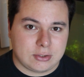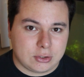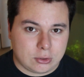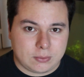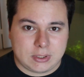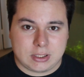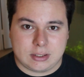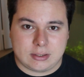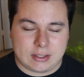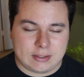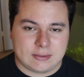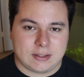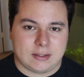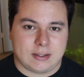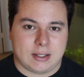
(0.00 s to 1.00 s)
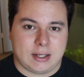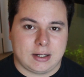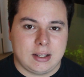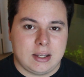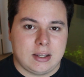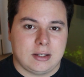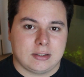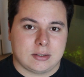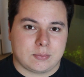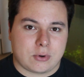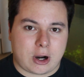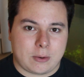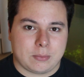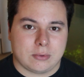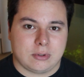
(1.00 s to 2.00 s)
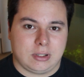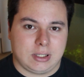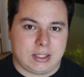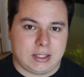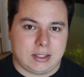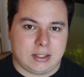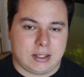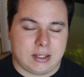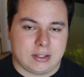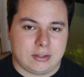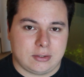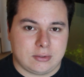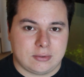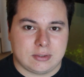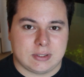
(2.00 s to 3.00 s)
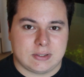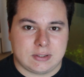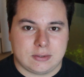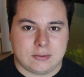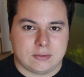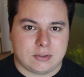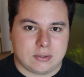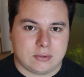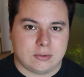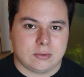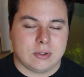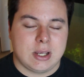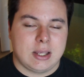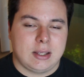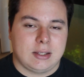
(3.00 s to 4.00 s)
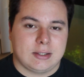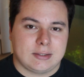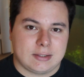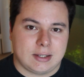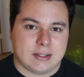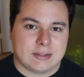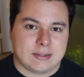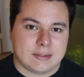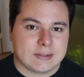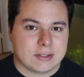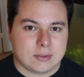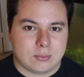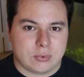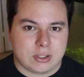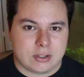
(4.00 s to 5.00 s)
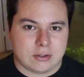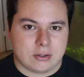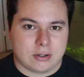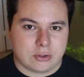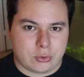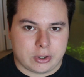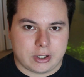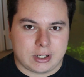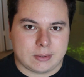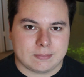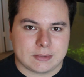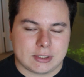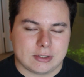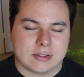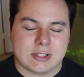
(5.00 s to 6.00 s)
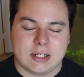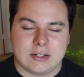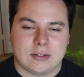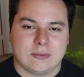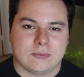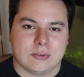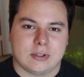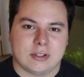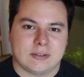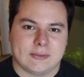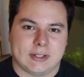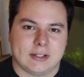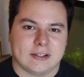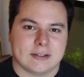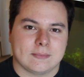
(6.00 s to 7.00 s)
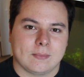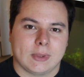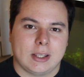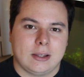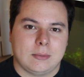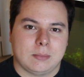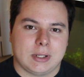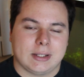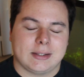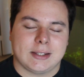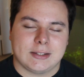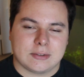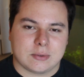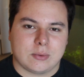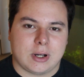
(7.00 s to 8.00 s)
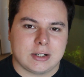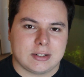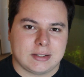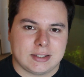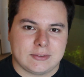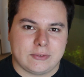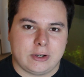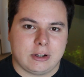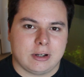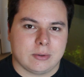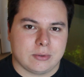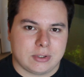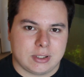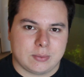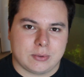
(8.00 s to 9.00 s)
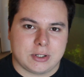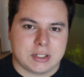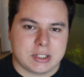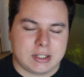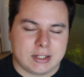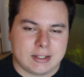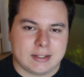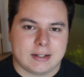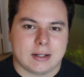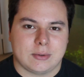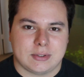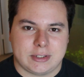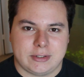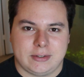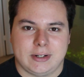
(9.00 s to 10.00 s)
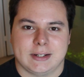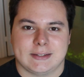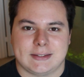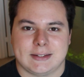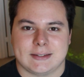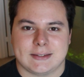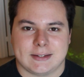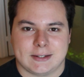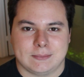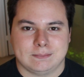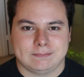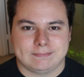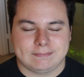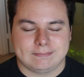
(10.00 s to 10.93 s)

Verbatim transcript: tubing and things like that to properly uh, use the CO2 uh, system with your aquarium. So stay tuned for those videos. But thanks for watching this video. I really appreciate it, and I will see you guys next time.